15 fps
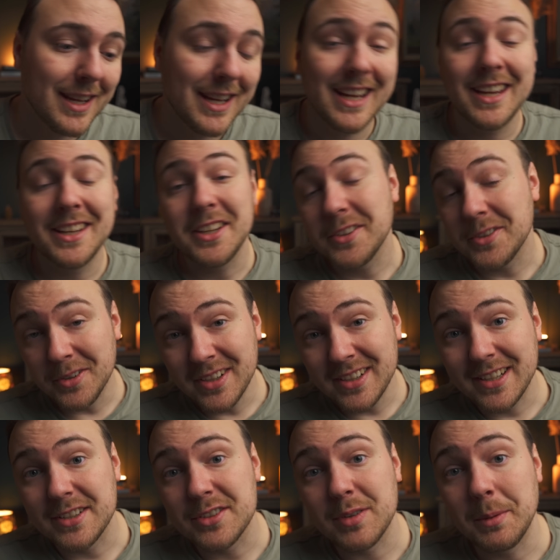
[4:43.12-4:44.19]
And during
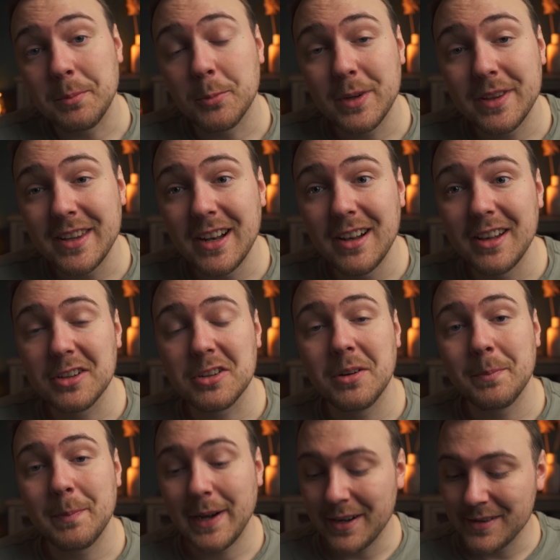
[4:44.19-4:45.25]
the trip, we did a little
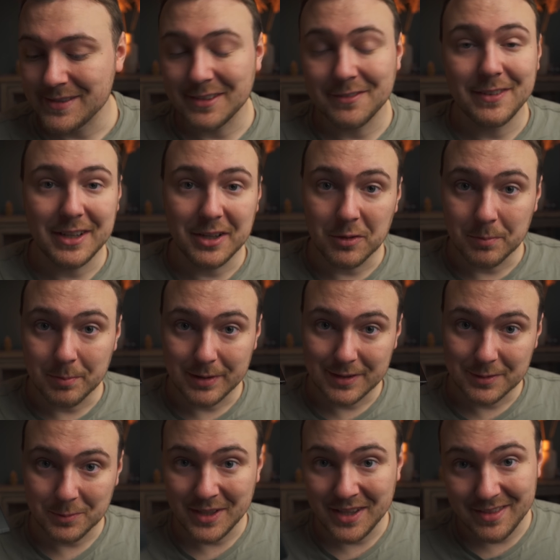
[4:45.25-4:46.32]
comparison video
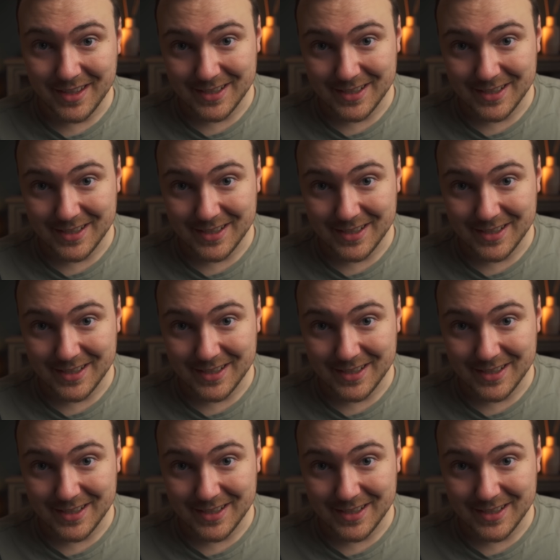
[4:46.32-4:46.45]
between